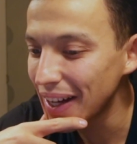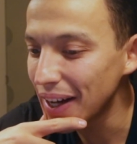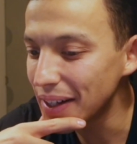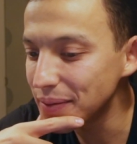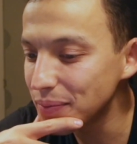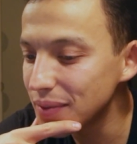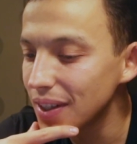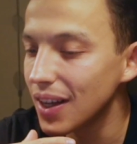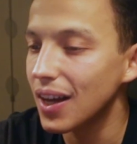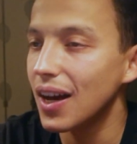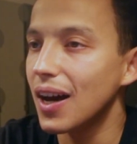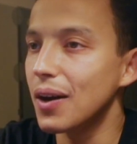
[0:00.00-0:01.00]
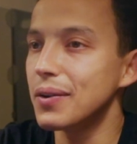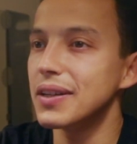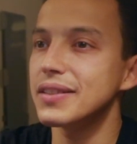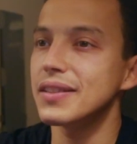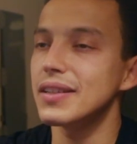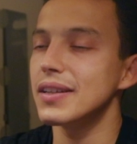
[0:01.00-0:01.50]
And how
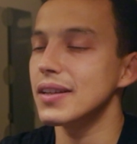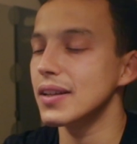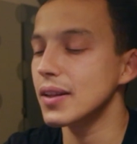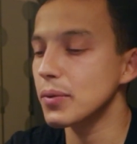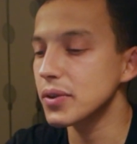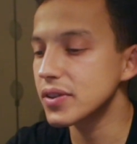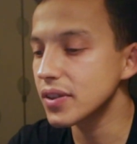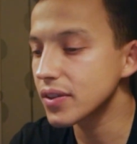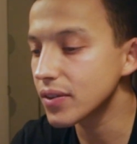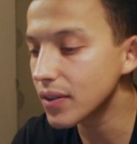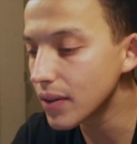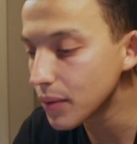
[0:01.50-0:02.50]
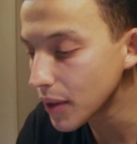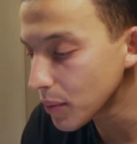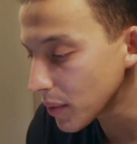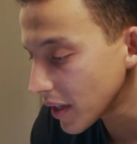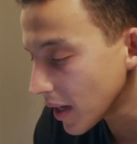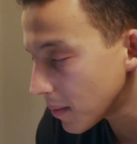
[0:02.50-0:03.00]
has the linguistics
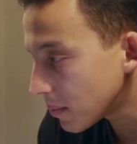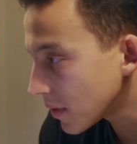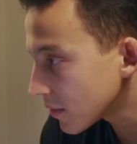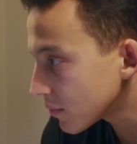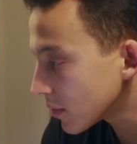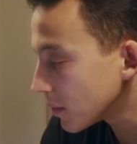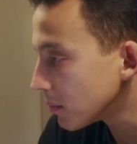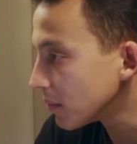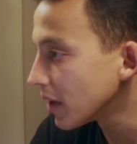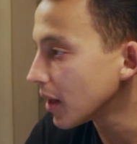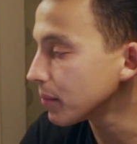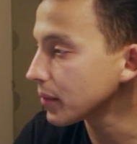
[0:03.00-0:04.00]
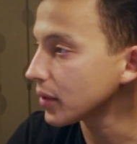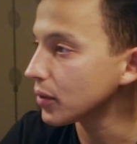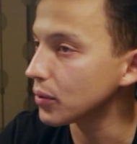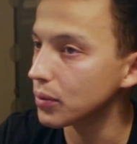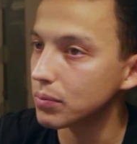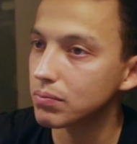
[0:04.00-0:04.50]
degree, apart from helping
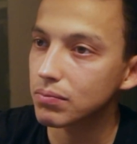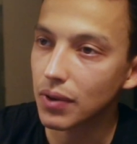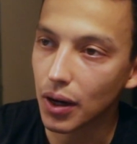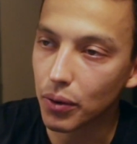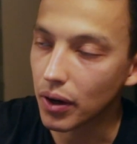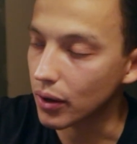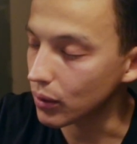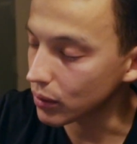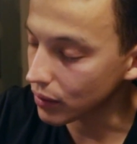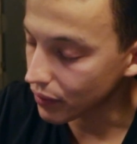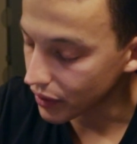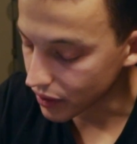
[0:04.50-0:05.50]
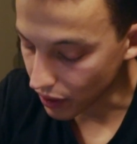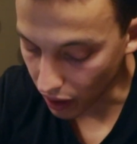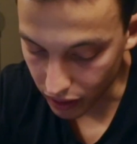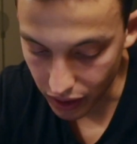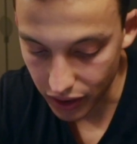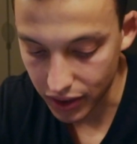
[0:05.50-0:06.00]
you acquire all of this
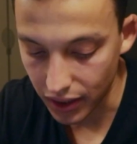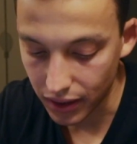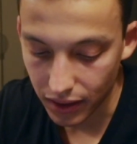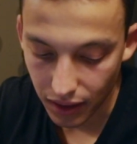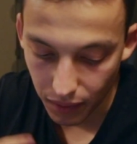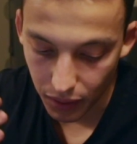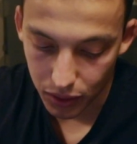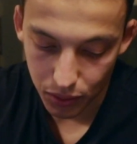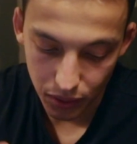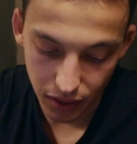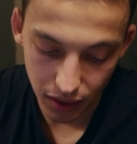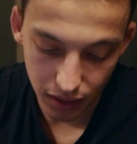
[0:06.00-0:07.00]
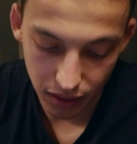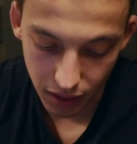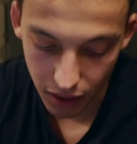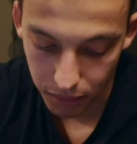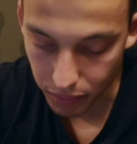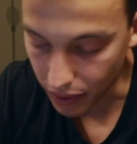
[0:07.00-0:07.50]
knowledge and eventually ending
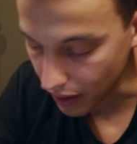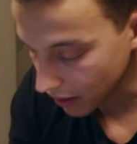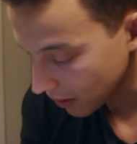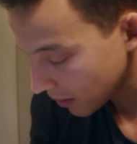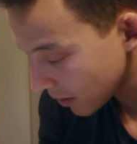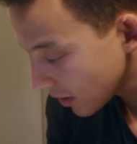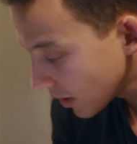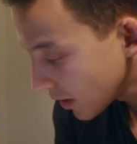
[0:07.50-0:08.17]
up in